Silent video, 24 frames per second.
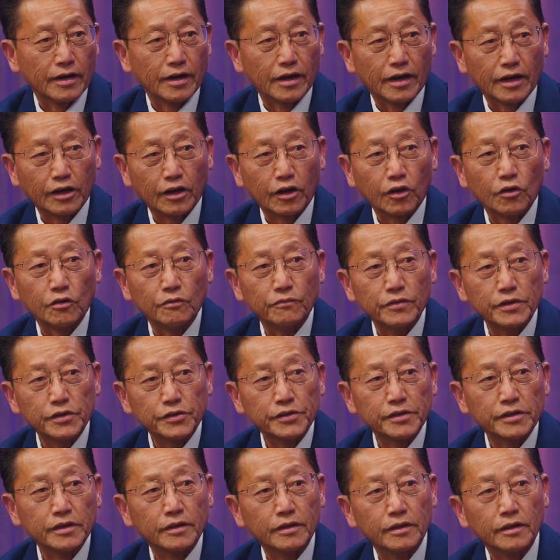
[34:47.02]

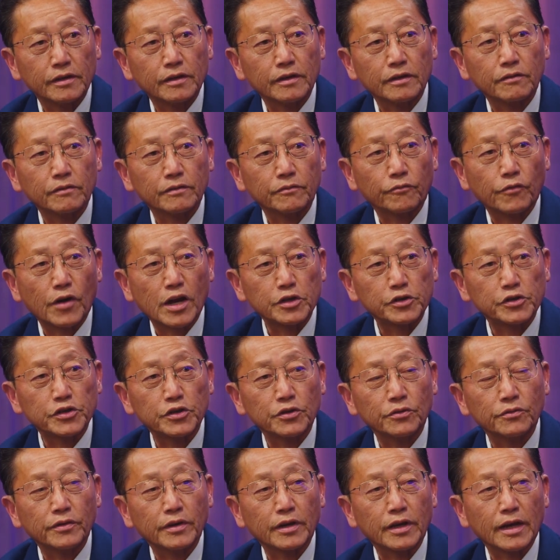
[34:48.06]
Clovis,
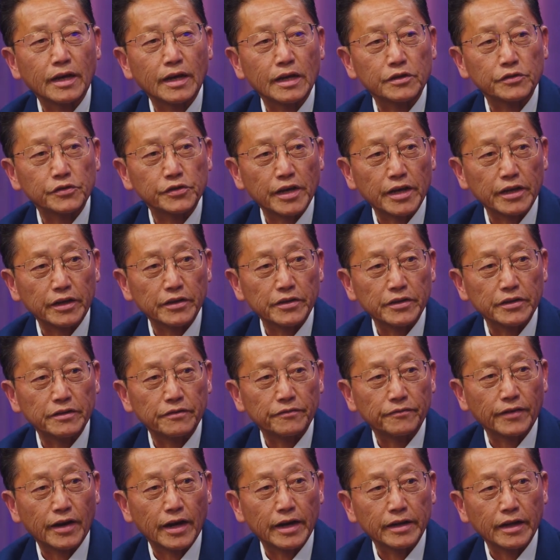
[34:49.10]
Fresno, and Sangamon
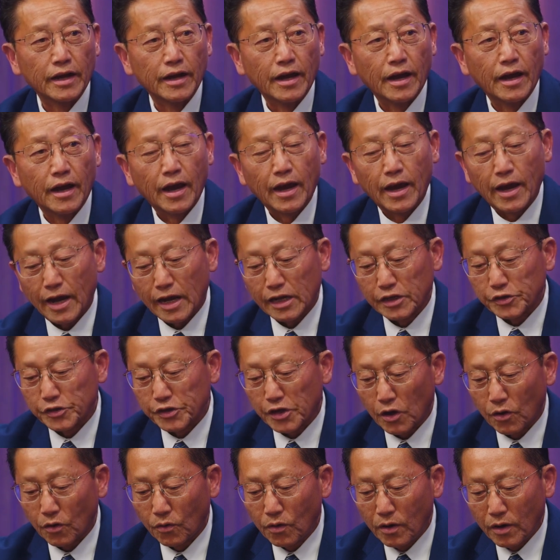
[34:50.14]
Unified. And
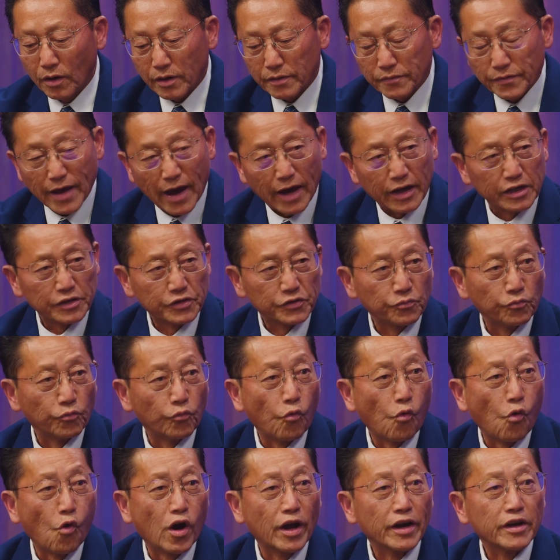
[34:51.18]
so that is
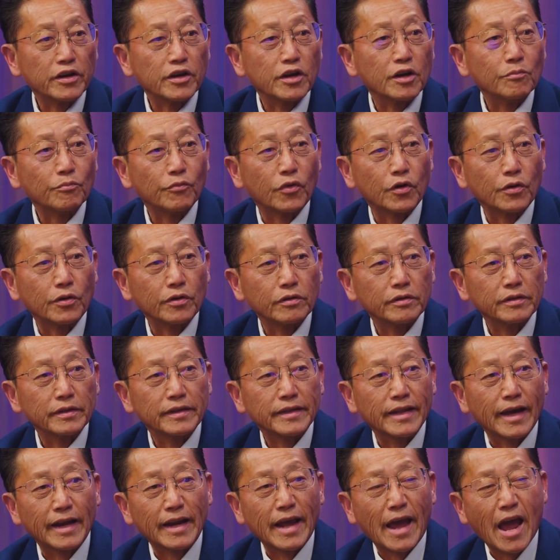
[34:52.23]
one number
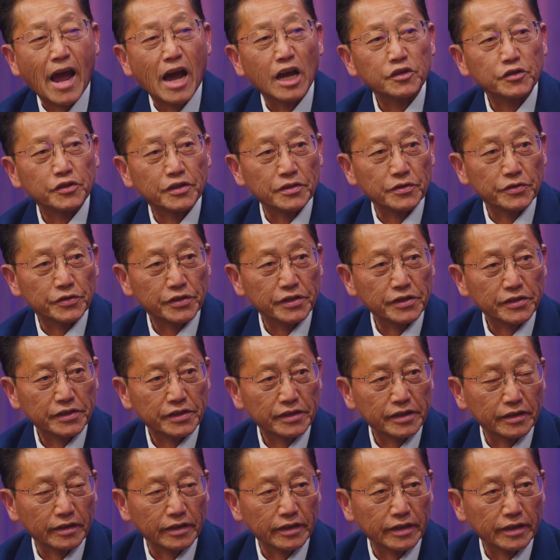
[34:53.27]
that has
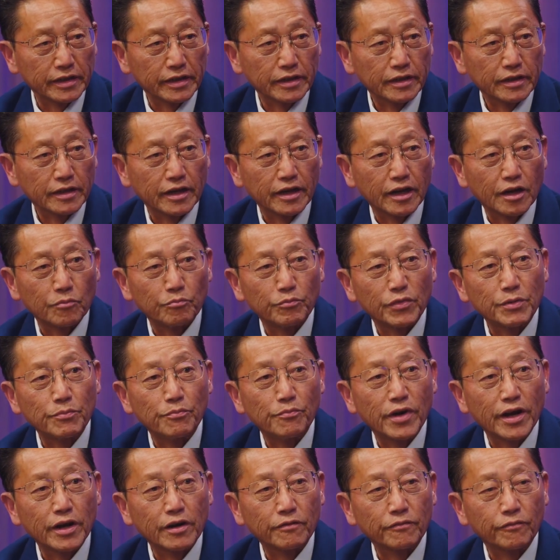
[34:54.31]
consistently been
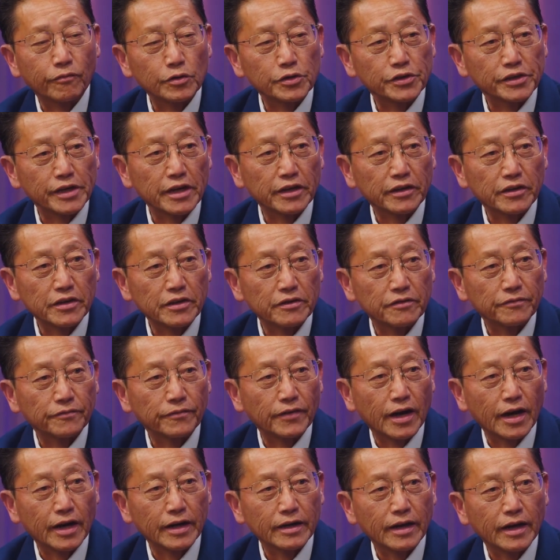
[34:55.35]
better for Sangamon
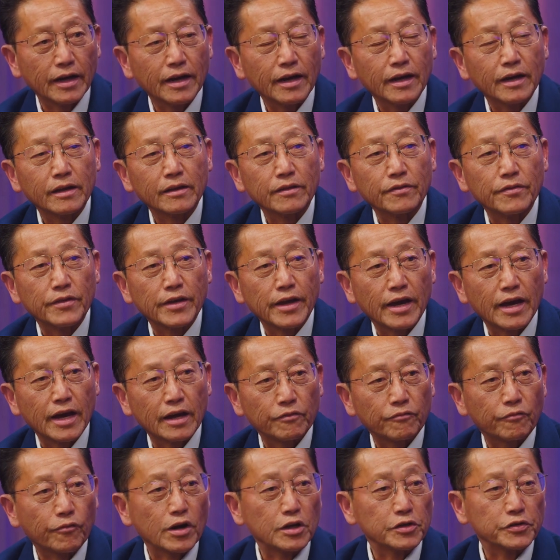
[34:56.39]
Unified than
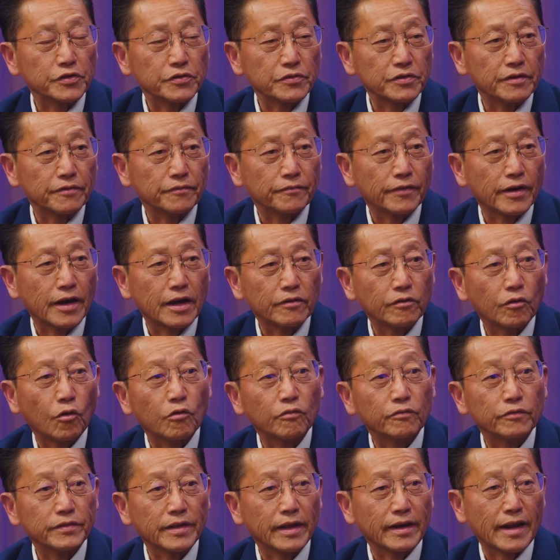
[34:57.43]
Fresno Unified
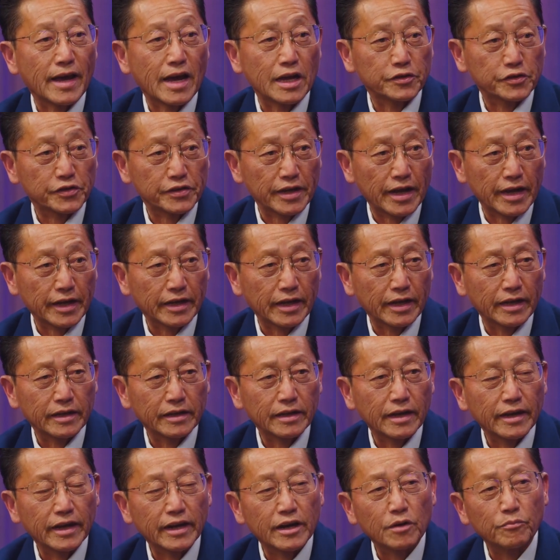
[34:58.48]
over the last decade.
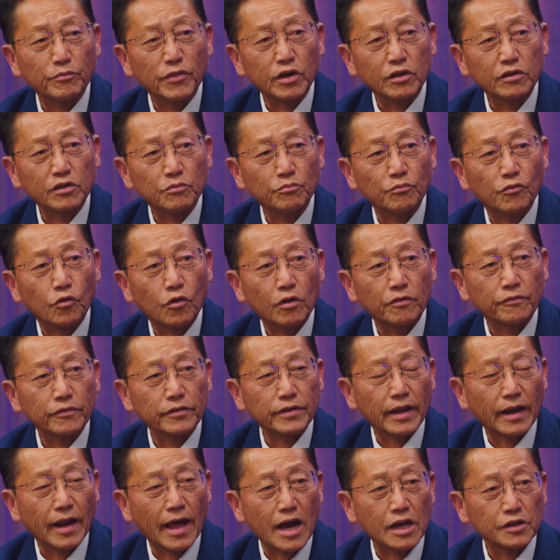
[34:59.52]
And I've been on the board for
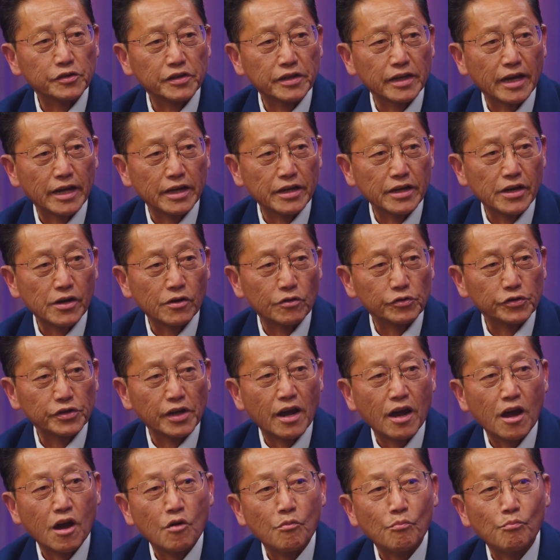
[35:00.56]
the last 8 years.
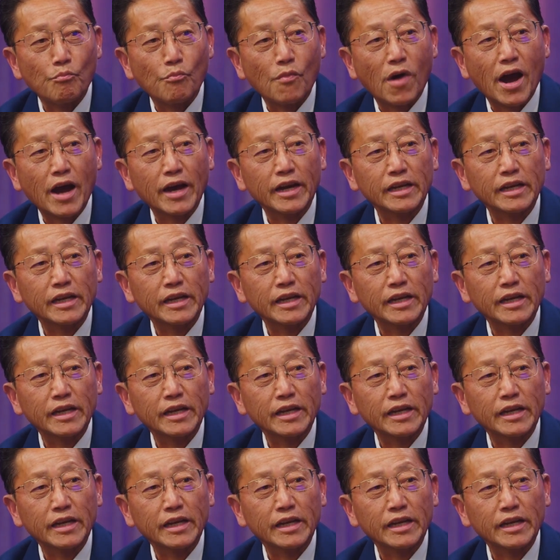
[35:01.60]
My